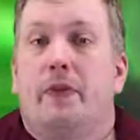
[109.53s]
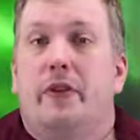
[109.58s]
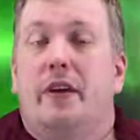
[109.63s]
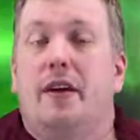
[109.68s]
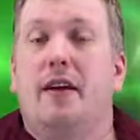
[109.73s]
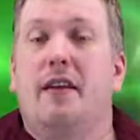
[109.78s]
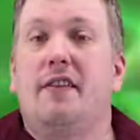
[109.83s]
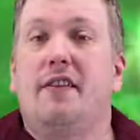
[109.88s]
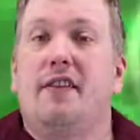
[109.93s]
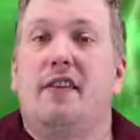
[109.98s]

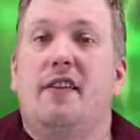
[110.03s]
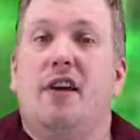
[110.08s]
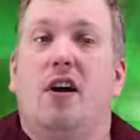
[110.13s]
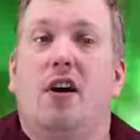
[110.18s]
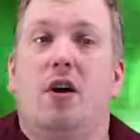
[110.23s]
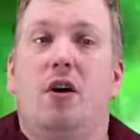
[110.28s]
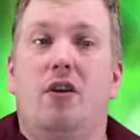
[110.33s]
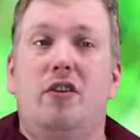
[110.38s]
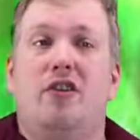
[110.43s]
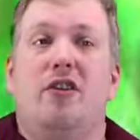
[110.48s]
Because
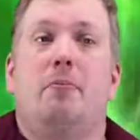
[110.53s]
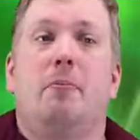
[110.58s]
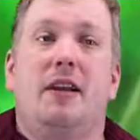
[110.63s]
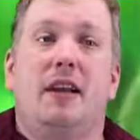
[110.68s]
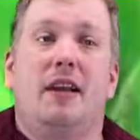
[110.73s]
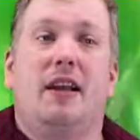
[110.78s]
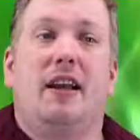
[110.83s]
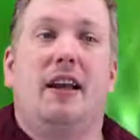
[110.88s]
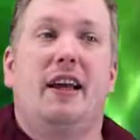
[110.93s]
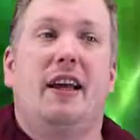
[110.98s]

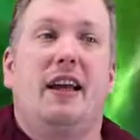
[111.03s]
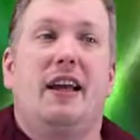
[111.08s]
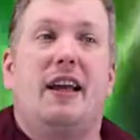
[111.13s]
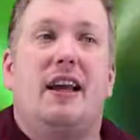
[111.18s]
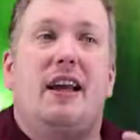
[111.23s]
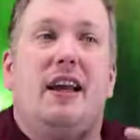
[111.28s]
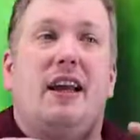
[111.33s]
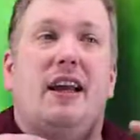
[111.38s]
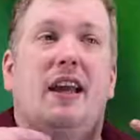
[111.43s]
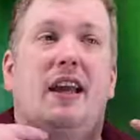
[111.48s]
ultimately,
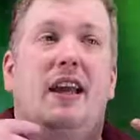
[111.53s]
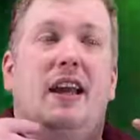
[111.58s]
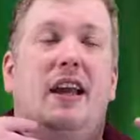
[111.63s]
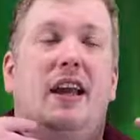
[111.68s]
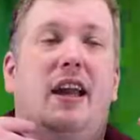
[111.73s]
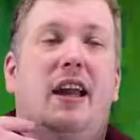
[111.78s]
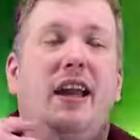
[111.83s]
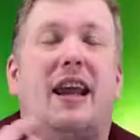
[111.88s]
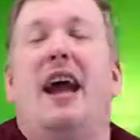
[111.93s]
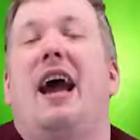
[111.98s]

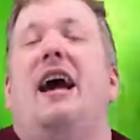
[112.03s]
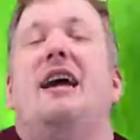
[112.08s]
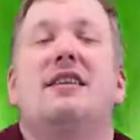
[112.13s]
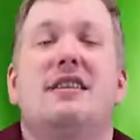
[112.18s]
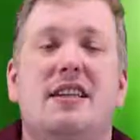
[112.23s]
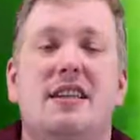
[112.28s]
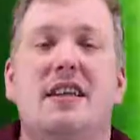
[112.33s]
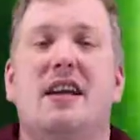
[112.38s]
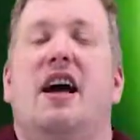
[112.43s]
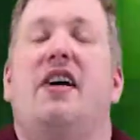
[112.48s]
it
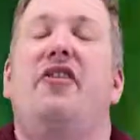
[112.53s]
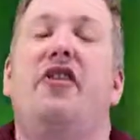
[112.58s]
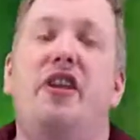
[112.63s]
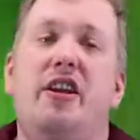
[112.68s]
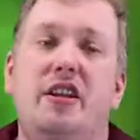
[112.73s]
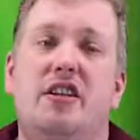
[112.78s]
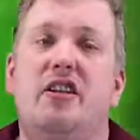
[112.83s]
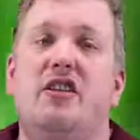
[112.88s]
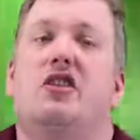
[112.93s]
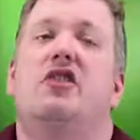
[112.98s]
has
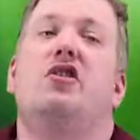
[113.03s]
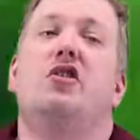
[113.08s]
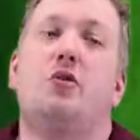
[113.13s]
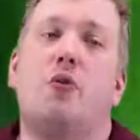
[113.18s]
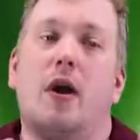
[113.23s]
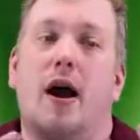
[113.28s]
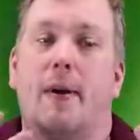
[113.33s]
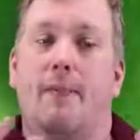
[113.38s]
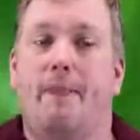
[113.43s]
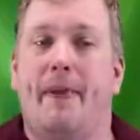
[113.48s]
nothing to
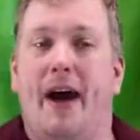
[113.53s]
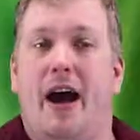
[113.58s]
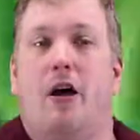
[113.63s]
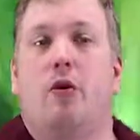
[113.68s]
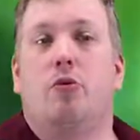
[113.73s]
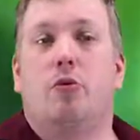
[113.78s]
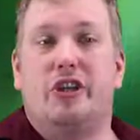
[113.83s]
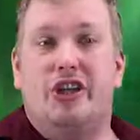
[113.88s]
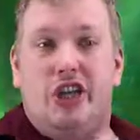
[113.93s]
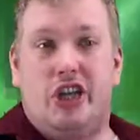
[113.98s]
do
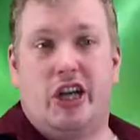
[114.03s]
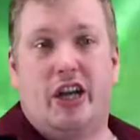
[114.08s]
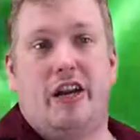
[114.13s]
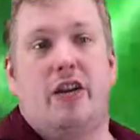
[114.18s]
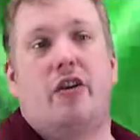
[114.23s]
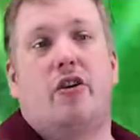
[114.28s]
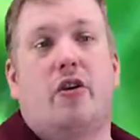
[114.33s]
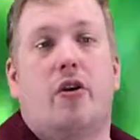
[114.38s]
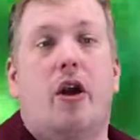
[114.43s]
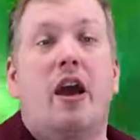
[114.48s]
about
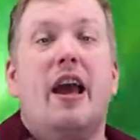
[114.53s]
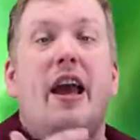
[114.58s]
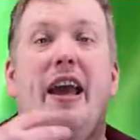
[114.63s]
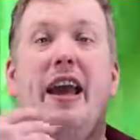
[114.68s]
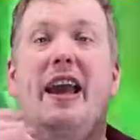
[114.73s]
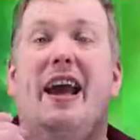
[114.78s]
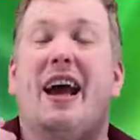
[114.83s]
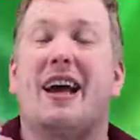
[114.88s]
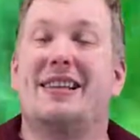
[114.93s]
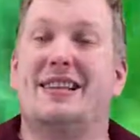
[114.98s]
gender.
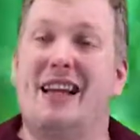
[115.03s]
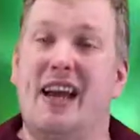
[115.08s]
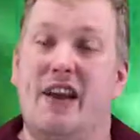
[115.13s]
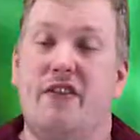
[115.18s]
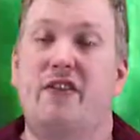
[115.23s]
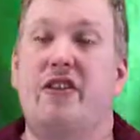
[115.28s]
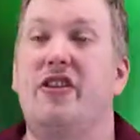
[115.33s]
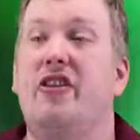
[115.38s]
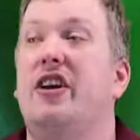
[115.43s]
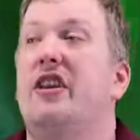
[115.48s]
It has
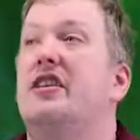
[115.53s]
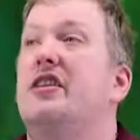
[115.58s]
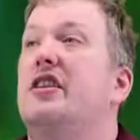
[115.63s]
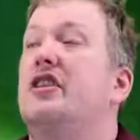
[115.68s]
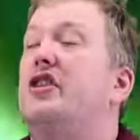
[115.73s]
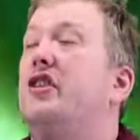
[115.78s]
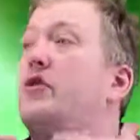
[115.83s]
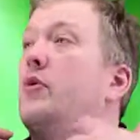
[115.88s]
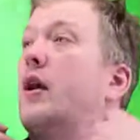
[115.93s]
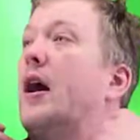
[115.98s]
everything to
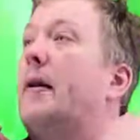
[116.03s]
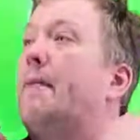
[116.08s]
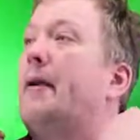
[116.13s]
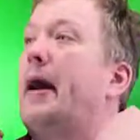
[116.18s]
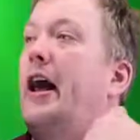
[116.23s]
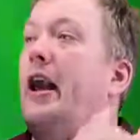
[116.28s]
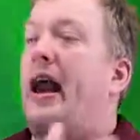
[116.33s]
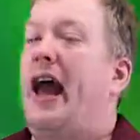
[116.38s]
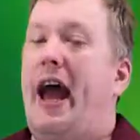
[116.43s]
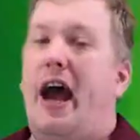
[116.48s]
do
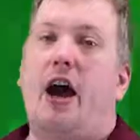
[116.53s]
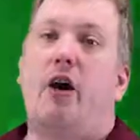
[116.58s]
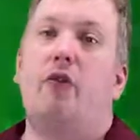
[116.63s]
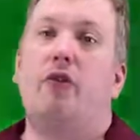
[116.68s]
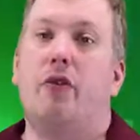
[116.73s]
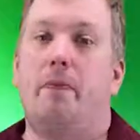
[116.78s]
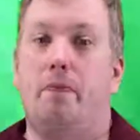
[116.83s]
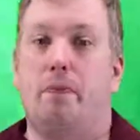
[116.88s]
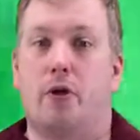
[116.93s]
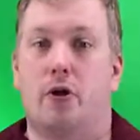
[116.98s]
about how
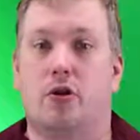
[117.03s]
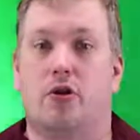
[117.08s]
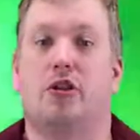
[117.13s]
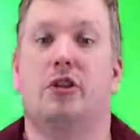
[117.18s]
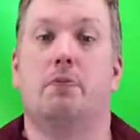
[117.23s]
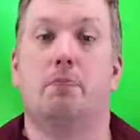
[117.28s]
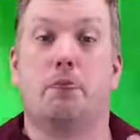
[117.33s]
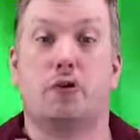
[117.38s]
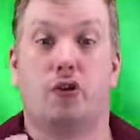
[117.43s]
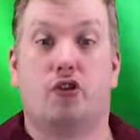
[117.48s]
the
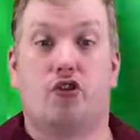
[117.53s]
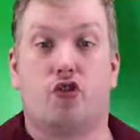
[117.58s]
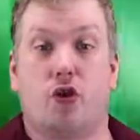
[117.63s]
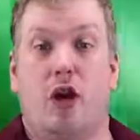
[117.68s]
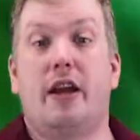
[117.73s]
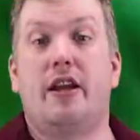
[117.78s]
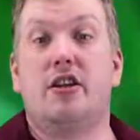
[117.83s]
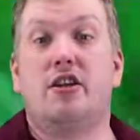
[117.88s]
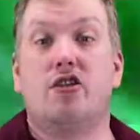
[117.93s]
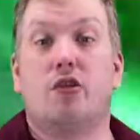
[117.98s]
person
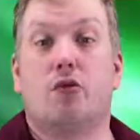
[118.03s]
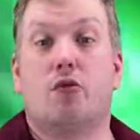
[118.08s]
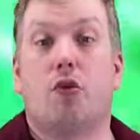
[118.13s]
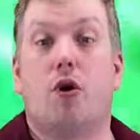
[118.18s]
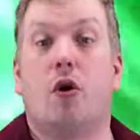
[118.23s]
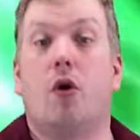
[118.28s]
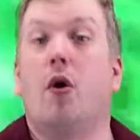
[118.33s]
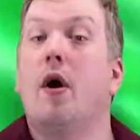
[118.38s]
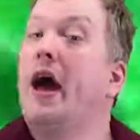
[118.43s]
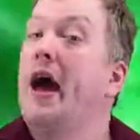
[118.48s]
portrays the
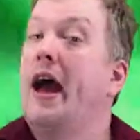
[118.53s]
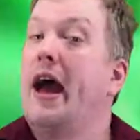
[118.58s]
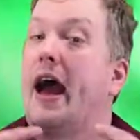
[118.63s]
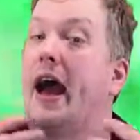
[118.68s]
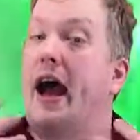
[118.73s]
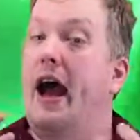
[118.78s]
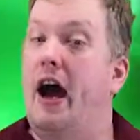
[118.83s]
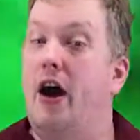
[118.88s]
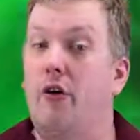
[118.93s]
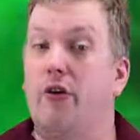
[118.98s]
role,
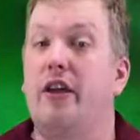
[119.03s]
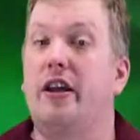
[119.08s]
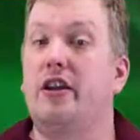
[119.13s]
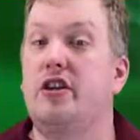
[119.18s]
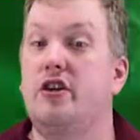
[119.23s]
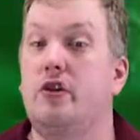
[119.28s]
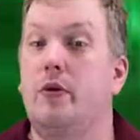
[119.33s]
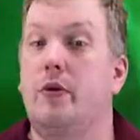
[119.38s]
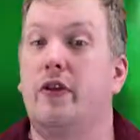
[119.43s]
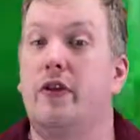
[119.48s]
how they
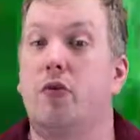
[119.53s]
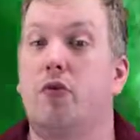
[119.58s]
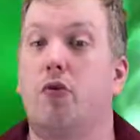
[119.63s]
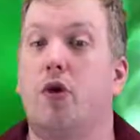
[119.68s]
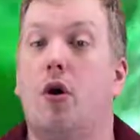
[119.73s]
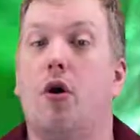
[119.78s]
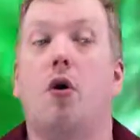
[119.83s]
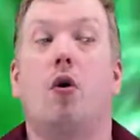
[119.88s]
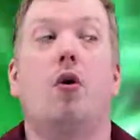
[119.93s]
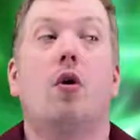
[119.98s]
do in the
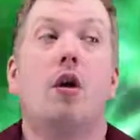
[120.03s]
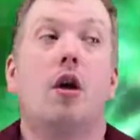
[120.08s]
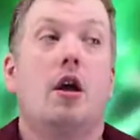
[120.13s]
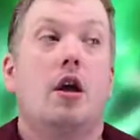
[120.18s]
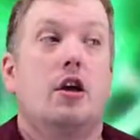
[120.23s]
role.